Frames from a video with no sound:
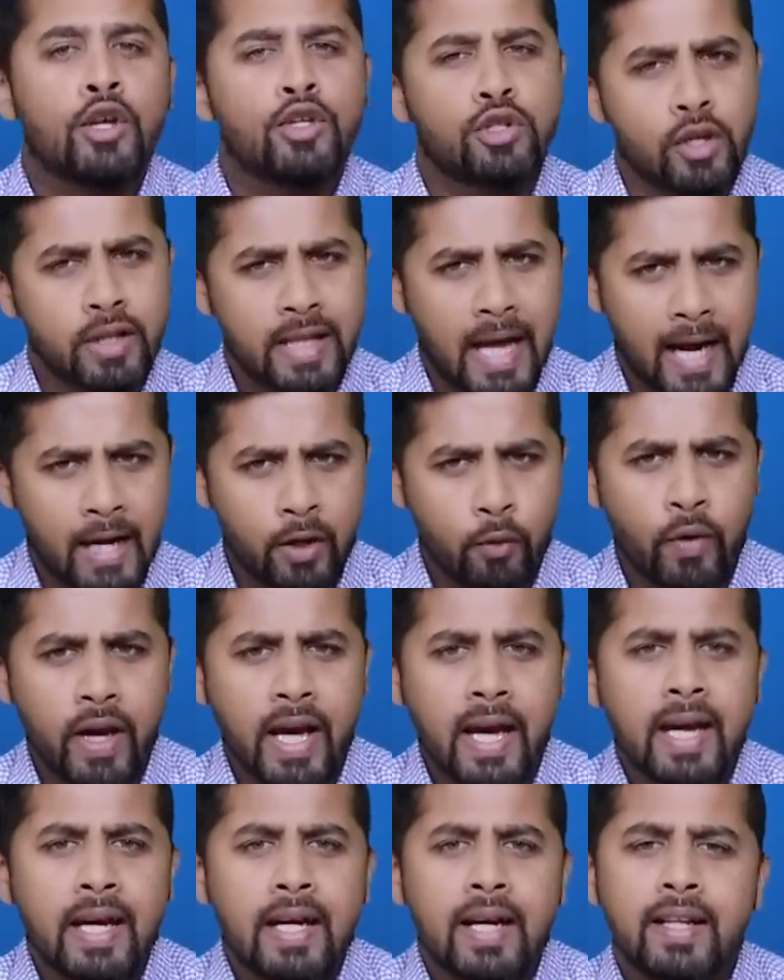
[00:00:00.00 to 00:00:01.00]
So that
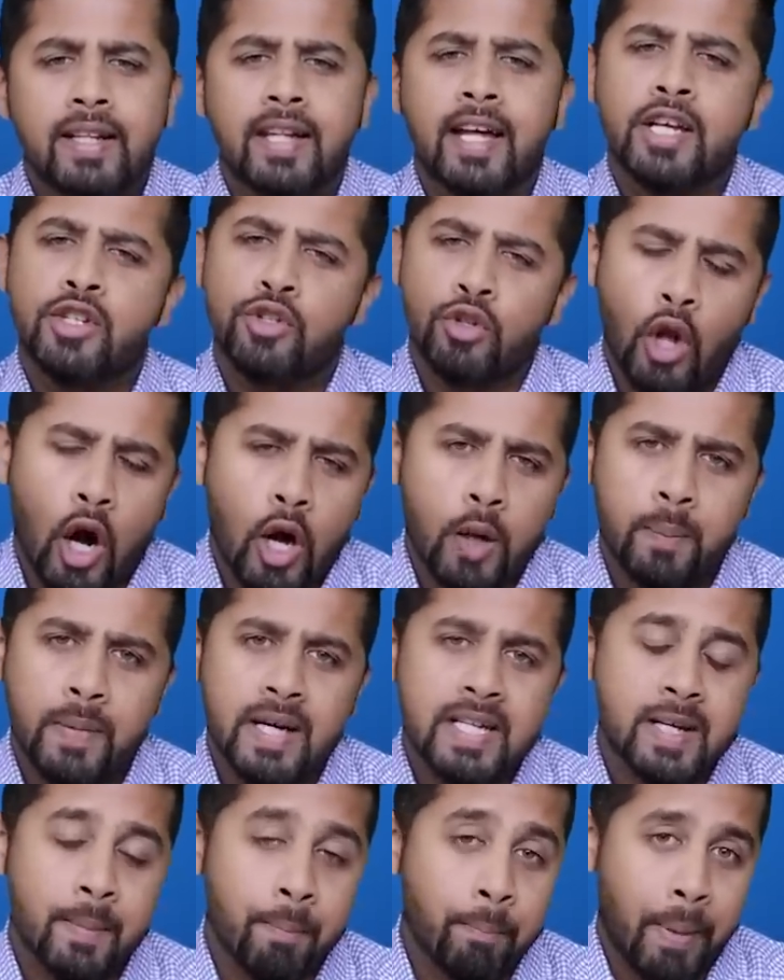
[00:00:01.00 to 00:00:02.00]
way, there is not
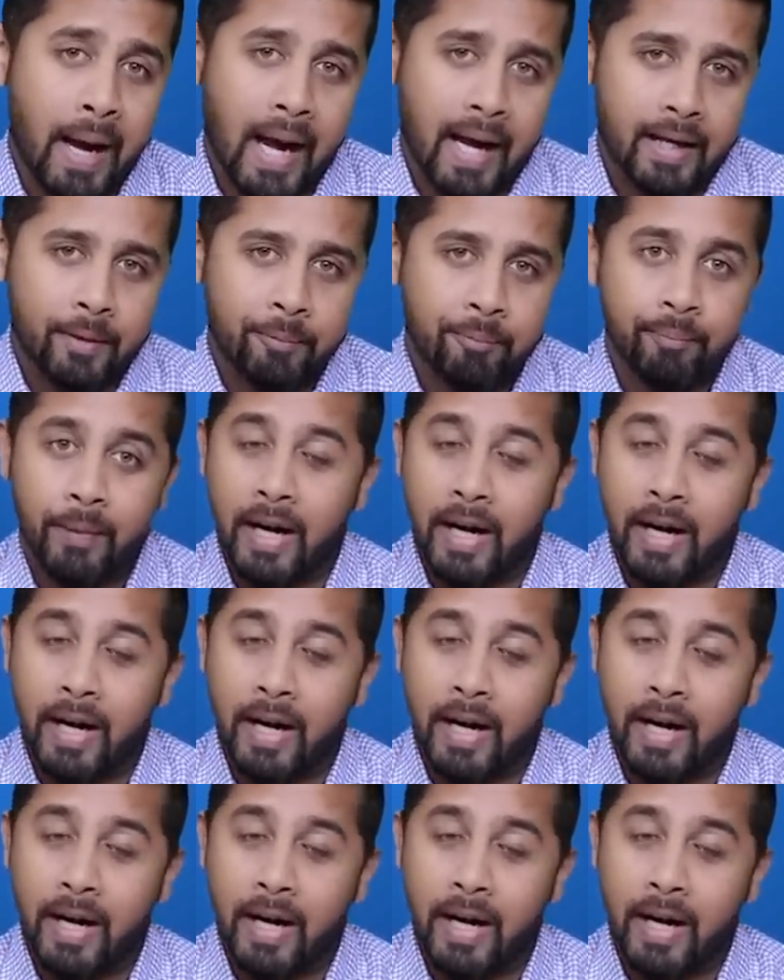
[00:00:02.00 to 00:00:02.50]
much impact.